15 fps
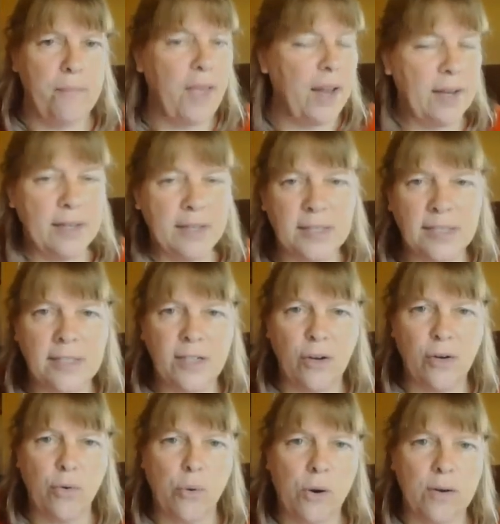that isn't a
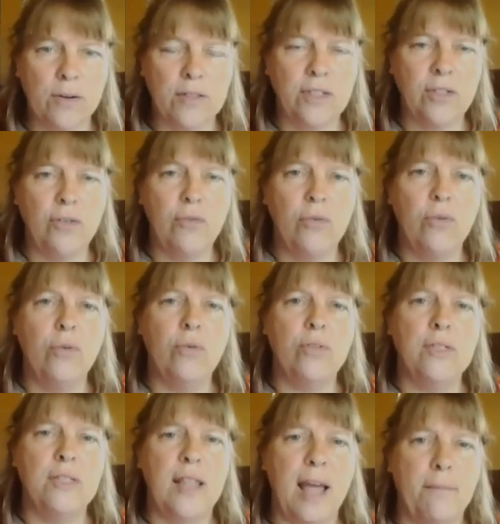quartz, you
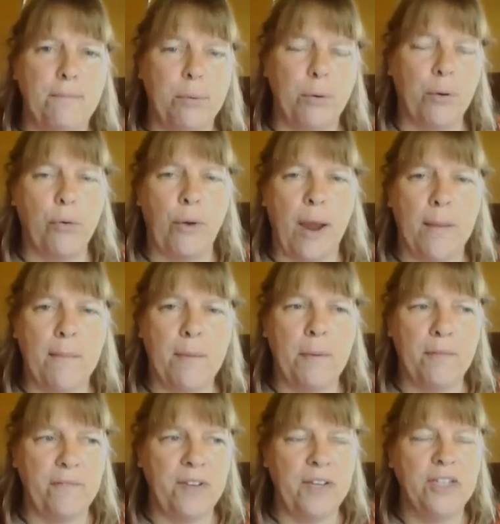lose that
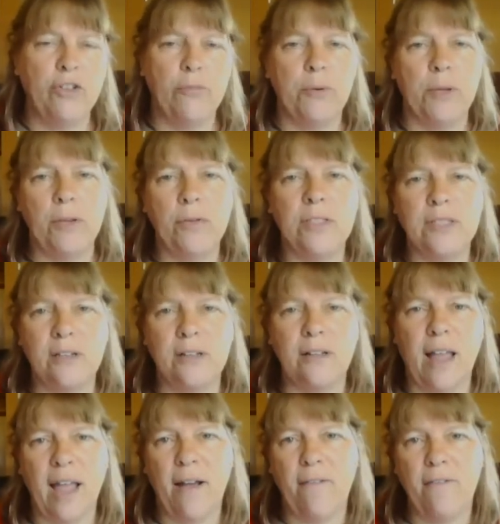programmable feature, but you still
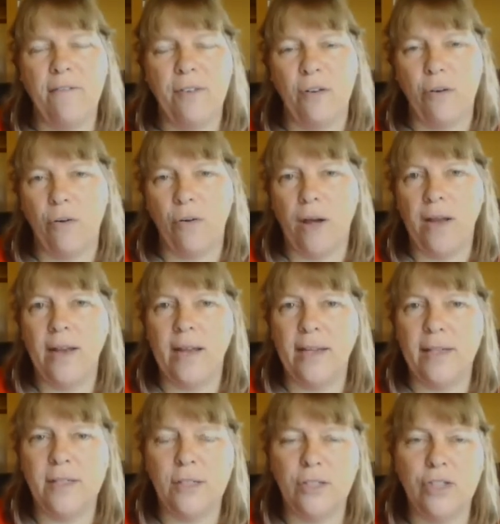have, a
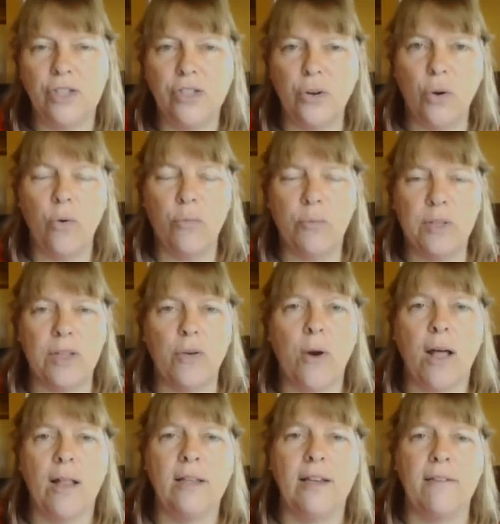nice stone with the
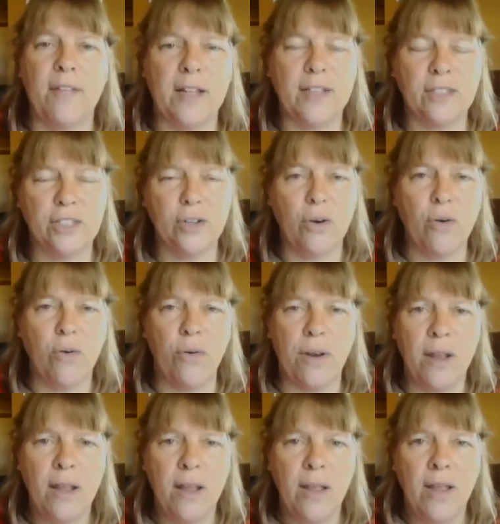quality of that stone
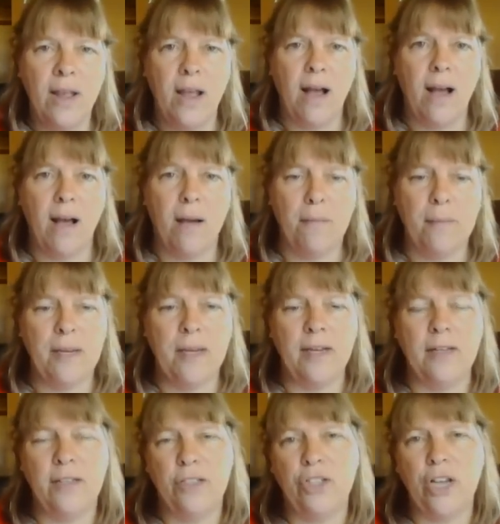in
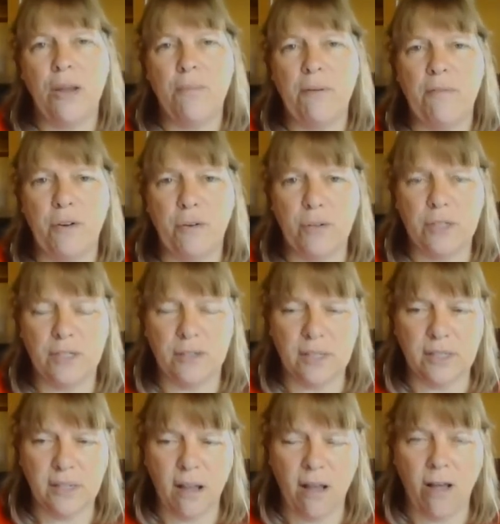the shape of a crystal
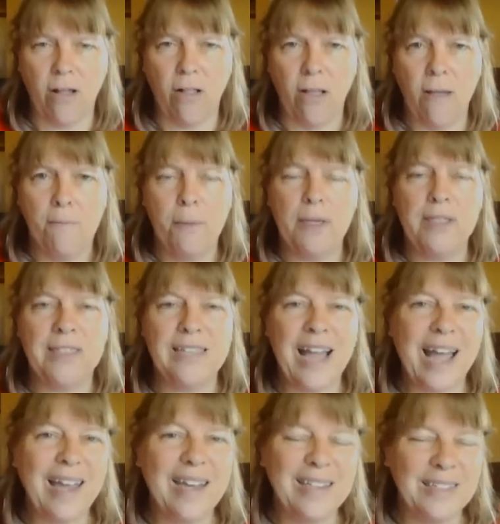skull, but
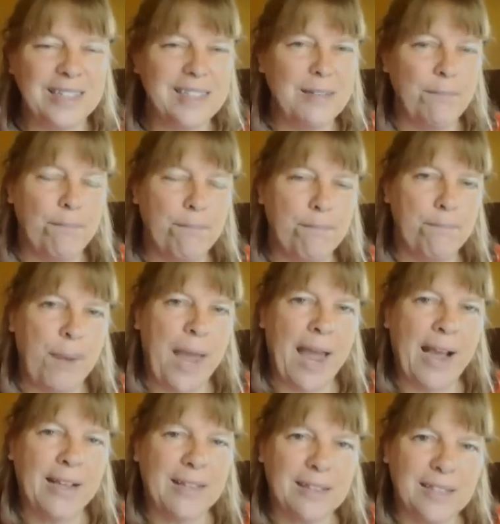it doesn't
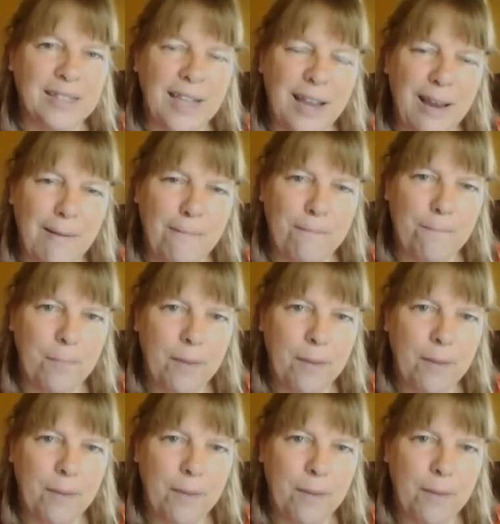pack the same